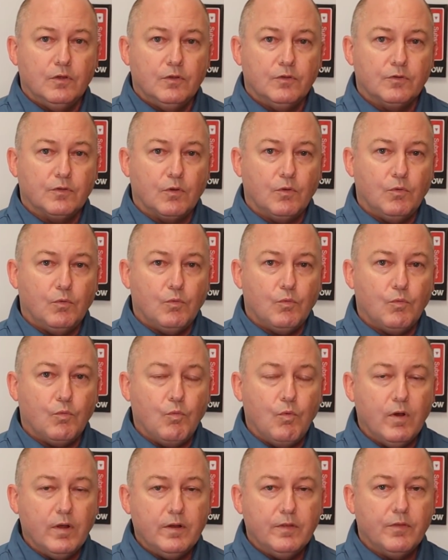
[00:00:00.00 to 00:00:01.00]
So
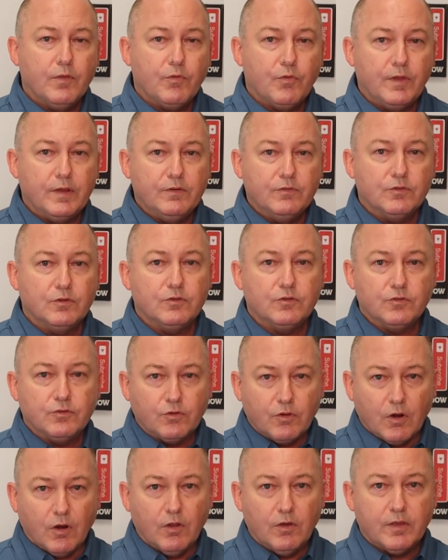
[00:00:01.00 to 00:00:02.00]
one of the things that you
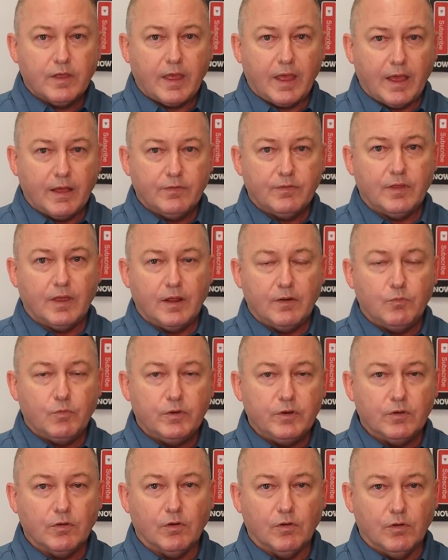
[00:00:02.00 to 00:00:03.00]
should look at then
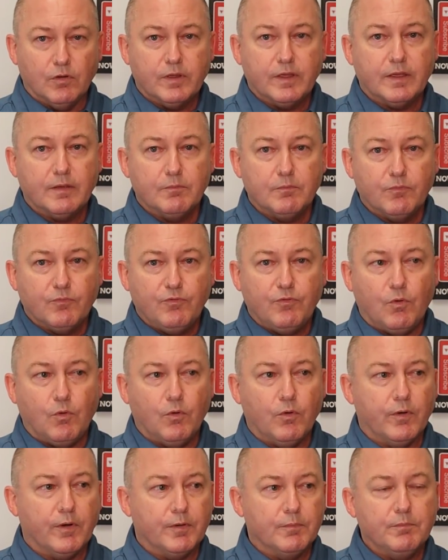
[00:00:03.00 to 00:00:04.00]
when you look
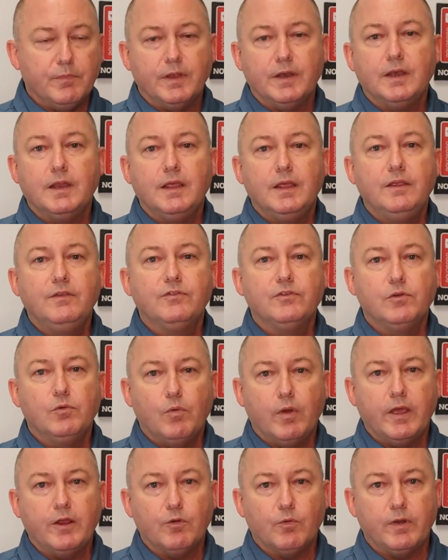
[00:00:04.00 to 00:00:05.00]
for an easy
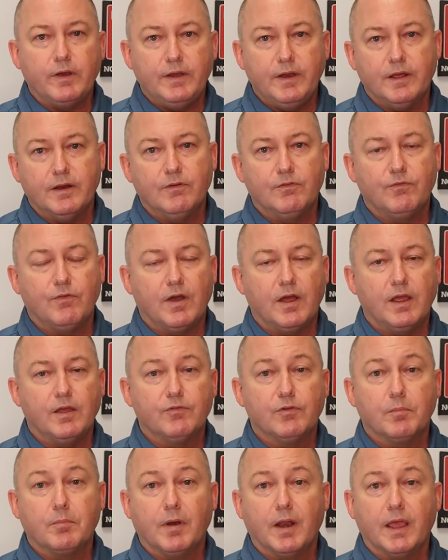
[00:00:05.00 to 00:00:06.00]
way to identify
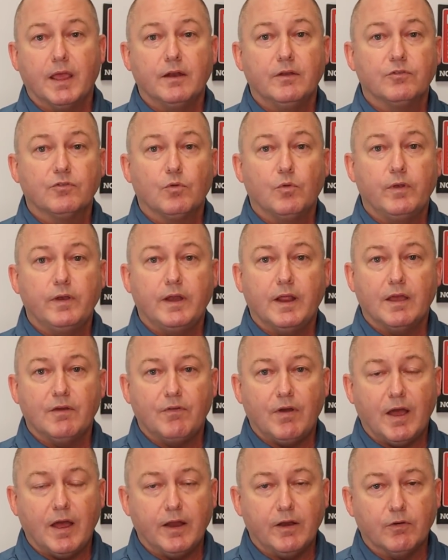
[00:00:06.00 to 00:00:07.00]
if a plan is going to
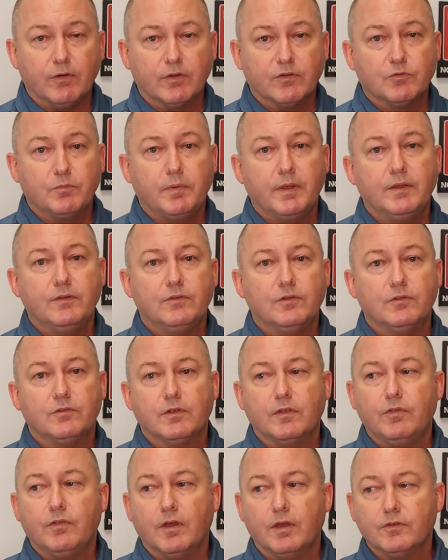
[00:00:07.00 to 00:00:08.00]
have higher expenses
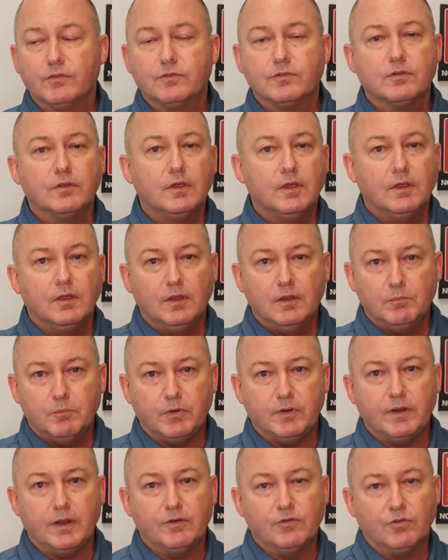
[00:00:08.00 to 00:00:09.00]
and thus
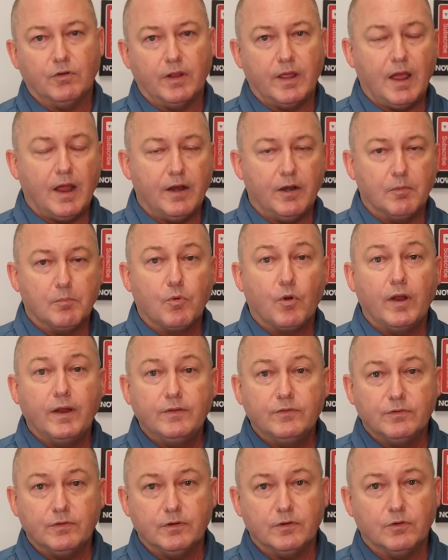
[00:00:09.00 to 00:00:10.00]
potentially higher
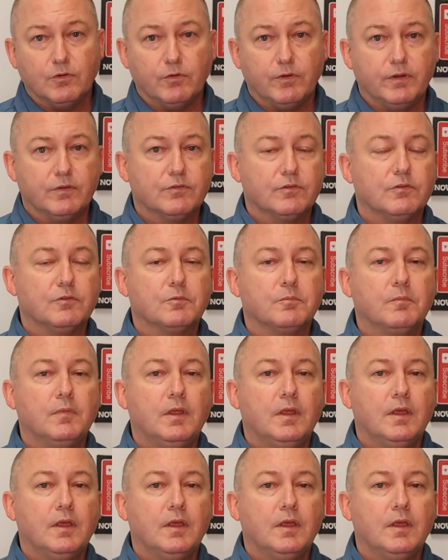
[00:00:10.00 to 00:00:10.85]
price increases